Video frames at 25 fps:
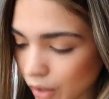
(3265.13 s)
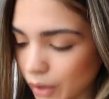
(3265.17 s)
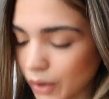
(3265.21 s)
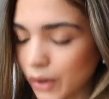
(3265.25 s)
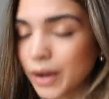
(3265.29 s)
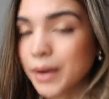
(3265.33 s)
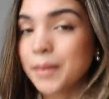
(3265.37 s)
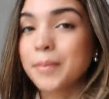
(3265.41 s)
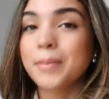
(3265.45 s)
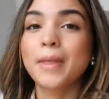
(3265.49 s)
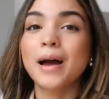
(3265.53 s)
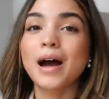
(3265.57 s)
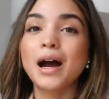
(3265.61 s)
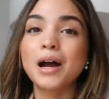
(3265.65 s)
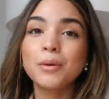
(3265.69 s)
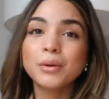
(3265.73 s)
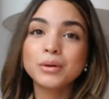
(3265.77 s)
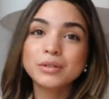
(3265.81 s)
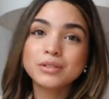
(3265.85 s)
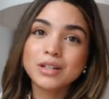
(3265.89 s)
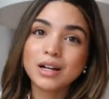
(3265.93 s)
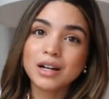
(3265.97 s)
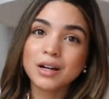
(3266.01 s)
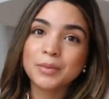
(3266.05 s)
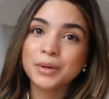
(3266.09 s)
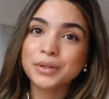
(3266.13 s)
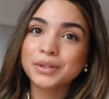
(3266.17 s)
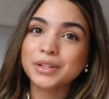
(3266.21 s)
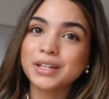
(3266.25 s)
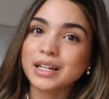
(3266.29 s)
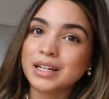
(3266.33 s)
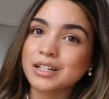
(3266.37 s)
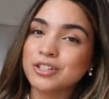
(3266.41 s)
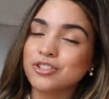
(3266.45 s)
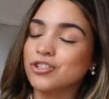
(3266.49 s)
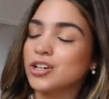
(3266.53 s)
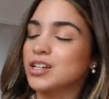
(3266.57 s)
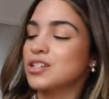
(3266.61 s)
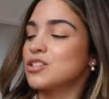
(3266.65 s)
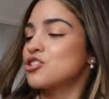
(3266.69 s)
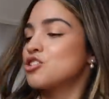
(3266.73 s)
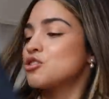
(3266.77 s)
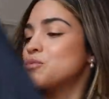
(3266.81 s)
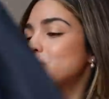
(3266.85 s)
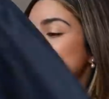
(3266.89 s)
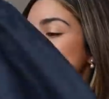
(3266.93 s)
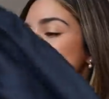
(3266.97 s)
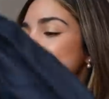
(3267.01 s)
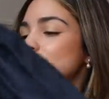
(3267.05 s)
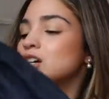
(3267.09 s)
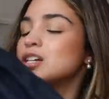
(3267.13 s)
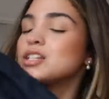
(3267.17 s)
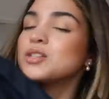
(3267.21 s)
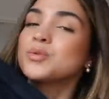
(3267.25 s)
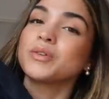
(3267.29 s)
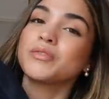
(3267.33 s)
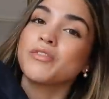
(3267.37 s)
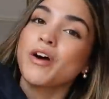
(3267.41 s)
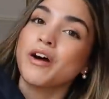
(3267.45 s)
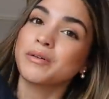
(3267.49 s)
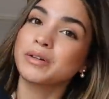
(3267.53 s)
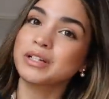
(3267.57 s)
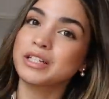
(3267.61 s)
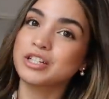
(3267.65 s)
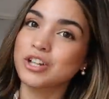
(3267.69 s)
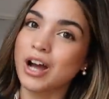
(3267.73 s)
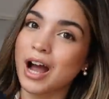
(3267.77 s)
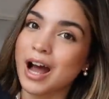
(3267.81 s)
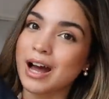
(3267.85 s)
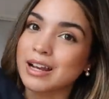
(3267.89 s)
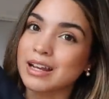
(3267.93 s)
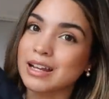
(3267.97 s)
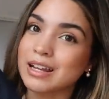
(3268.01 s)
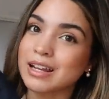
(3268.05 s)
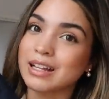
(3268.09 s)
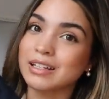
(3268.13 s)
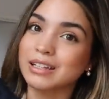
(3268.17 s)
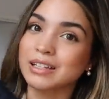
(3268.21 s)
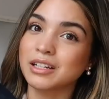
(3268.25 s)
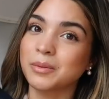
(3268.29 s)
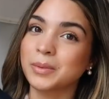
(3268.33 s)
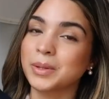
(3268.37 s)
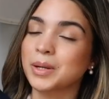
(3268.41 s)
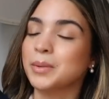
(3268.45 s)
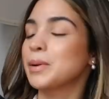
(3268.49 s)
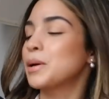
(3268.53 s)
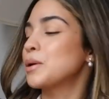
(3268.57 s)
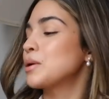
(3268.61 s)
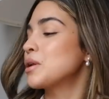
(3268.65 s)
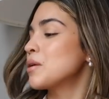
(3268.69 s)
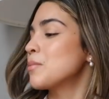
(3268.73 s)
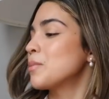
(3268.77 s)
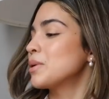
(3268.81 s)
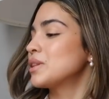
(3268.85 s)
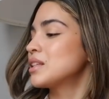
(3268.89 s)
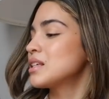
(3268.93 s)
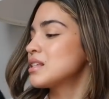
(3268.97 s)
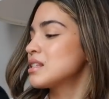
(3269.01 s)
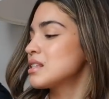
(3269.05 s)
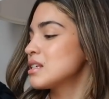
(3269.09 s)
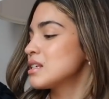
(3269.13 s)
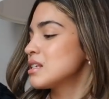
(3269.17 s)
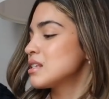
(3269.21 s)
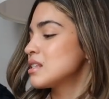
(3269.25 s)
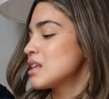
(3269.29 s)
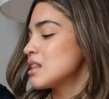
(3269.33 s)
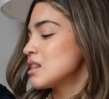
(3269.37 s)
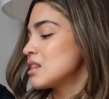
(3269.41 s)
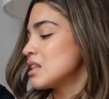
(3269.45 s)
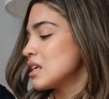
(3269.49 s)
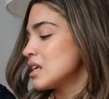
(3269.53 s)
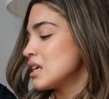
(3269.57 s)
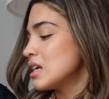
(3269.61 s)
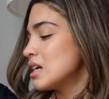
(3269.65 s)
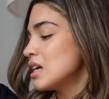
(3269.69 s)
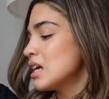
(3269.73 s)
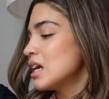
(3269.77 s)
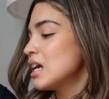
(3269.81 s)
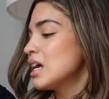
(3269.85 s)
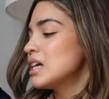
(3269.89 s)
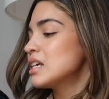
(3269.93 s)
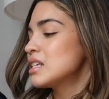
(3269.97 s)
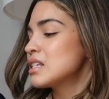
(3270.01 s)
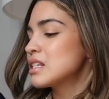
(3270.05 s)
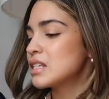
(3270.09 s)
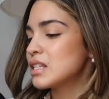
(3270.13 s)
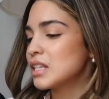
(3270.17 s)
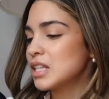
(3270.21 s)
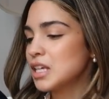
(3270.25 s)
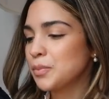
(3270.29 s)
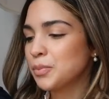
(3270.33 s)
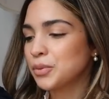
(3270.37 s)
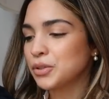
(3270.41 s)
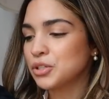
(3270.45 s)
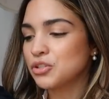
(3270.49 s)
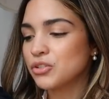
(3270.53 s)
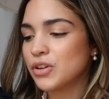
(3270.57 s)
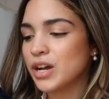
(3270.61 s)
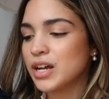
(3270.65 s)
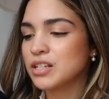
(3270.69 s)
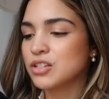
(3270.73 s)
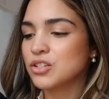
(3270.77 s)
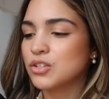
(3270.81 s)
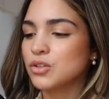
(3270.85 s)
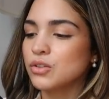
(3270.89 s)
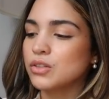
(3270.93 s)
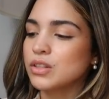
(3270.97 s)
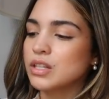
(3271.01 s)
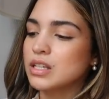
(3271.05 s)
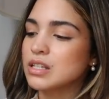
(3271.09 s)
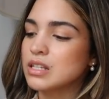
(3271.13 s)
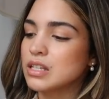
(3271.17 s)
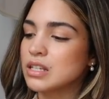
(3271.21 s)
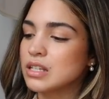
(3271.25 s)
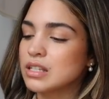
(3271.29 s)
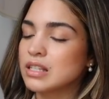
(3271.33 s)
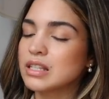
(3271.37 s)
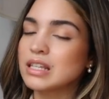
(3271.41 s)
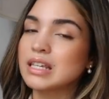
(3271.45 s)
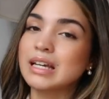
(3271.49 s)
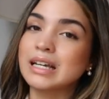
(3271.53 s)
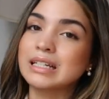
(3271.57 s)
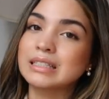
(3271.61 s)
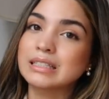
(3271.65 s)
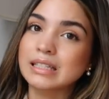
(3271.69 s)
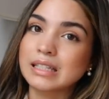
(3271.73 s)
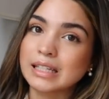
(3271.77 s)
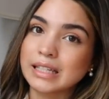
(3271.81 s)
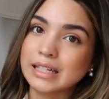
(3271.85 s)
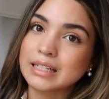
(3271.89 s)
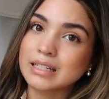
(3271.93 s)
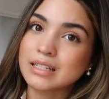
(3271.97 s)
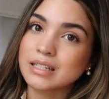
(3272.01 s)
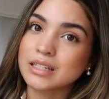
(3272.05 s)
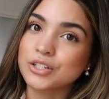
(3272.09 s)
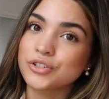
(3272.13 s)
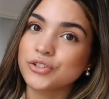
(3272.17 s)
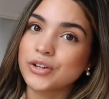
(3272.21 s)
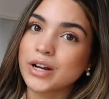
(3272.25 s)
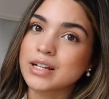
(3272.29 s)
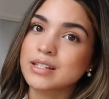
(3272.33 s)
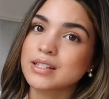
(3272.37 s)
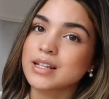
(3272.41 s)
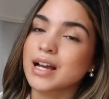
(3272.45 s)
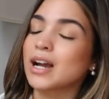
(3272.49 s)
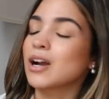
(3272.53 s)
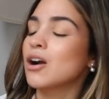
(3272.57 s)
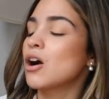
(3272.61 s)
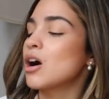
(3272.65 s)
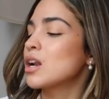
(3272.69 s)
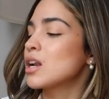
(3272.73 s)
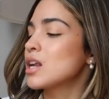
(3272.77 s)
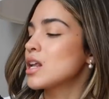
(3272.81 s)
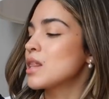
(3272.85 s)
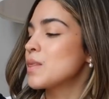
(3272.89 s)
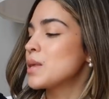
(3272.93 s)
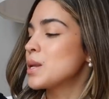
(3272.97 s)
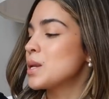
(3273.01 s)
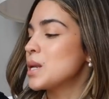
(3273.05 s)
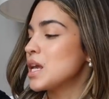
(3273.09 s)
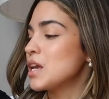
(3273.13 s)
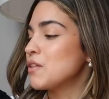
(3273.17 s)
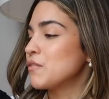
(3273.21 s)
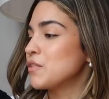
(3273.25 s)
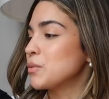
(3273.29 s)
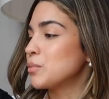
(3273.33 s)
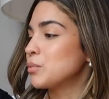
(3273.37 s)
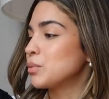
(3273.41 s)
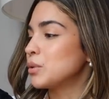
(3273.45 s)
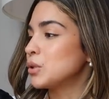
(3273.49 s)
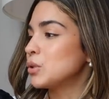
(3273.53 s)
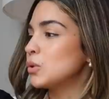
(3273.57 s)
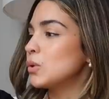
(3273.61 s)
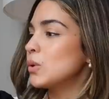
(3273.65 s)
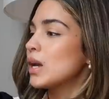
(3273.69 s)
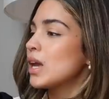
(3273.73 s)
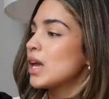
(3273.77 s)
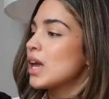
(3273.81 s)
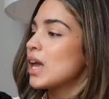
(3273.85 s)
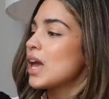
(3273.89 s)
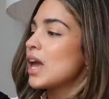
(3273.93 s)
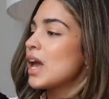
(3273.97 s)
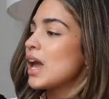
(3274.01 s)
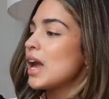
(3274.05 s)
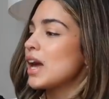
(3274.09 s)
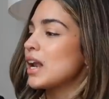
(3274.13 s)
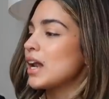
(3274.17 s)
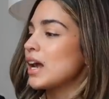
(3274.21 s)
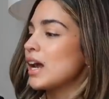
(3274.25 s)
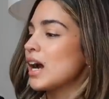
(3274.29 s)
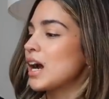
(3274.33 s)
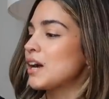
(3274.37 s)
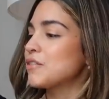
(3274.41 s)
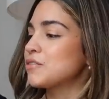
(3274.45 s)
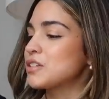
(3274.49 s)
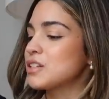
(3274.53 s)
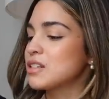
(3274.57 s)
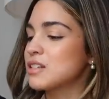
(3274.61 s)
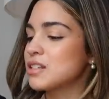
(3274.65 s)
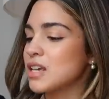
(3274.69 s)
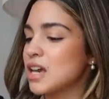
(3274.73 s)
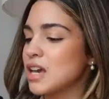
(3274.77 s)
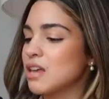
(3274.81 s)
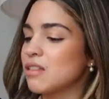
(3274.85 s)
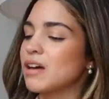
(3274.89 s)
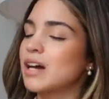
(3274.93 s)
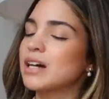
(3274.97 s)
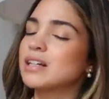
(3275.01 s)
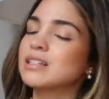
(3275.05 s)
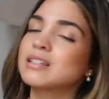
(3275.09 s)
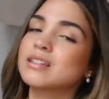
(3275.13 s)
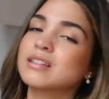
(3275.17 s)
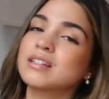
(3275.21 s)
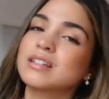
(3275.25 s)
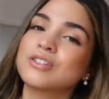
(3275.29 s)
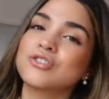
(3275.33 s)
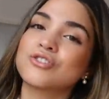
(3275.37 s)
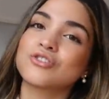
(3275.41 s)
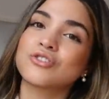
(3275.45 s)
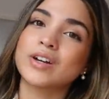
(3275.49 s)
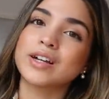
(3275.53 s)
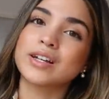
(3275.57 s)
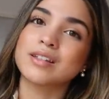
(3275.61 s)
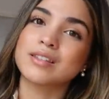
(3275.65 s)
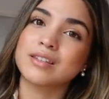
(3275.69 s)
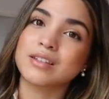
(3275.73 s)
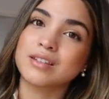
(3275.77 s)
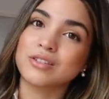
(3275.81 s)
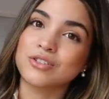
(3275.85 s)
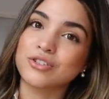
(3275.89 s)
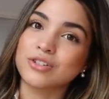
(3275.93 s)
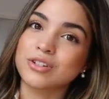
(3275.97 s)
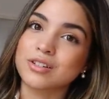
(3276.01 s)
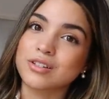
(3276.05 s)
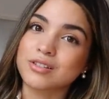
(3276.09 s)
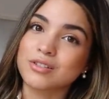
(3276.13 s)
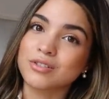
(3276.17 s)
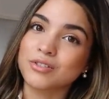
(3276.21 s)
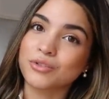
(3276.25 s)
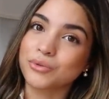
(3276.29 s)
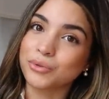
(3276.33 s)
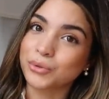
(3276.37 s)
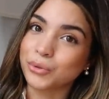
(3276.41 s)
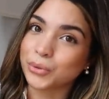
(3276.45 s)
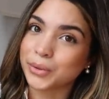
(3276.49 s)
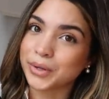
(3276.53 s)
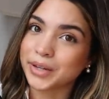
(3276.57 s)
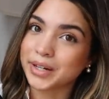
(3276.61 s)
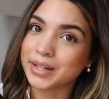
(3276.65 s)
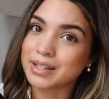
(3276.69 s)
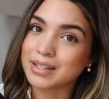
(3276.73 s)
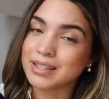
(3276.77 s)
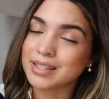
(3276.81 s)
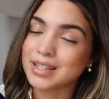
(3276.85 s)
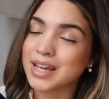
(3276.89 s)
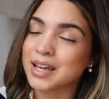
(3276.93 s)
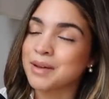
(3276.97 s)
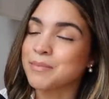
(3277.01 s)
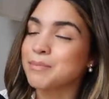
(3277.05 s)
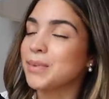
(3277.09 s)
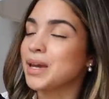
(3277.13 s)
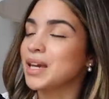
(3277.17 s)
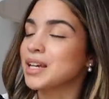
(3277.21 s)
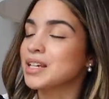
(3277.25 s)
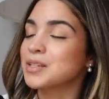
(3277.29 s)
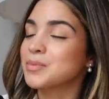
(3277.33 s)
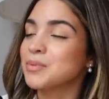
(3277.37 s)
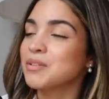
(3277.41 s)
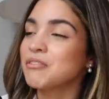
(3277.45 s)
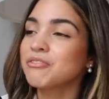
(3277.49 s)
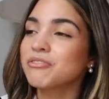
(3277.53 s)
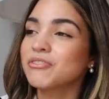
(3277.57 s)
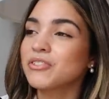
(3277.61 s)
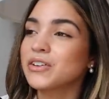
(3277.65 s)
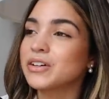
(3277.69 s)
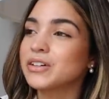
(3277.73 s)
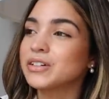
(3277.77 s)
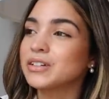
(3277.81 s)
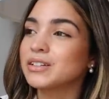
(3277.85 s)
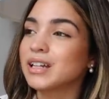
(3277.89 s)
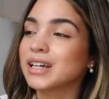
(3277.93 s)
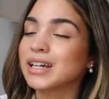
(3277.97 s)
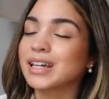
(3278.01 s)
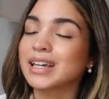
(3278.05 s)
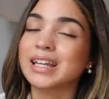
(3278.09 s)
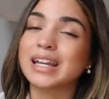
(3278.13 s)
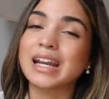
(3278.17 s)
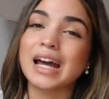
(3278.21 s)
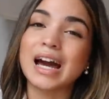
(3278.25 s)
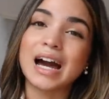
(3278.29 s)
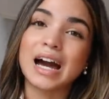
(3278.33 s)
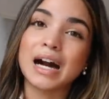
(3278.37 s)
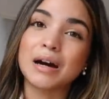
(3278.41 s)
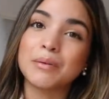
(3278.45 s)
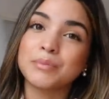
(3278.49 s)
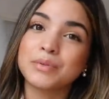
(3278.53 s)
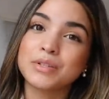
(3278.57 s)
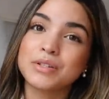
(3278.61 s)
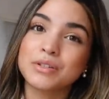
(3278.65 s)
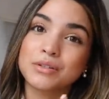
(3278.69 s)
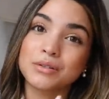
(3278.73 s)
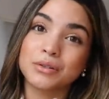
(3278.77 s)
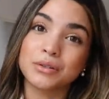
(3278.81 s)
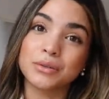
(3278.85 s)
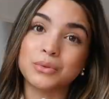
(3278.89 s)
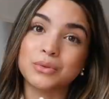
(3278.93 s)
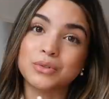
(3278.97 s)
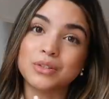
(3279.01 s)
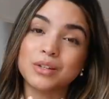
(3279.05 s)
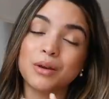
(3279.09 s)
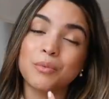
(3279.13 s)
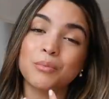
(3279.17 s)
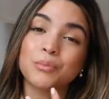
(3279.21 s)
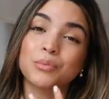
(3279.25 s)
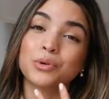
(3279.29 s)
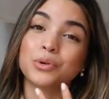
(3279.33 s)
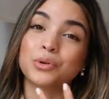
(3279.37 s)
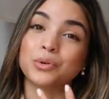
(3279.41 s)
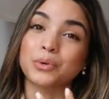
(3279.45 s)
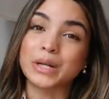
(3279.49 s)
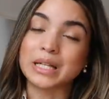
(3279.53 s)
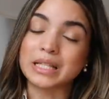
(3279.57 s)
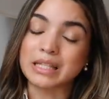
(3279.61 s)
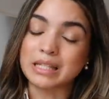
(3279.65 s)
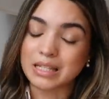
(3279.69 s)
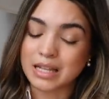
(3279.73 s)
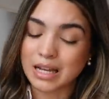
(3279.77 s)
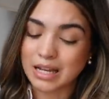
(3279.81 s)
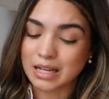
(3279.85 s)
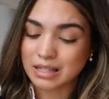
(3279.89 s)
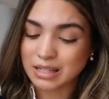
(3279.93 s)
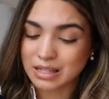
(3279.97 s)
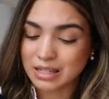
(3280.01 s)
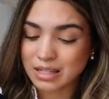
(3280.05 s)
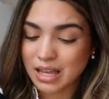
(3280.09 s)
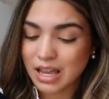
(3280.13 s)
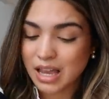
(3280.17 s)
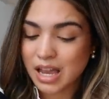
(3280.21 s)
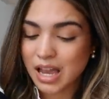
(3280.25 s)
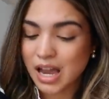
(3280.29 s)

Okay, I won't talk about the next dress too much because we've already chatted a little bit about it, but this is the sleeper dress. So this is the Atlanta dress. I got it in the navy blue, and I have to say that this dress is just glorious. It makes me feel like an absolute princess.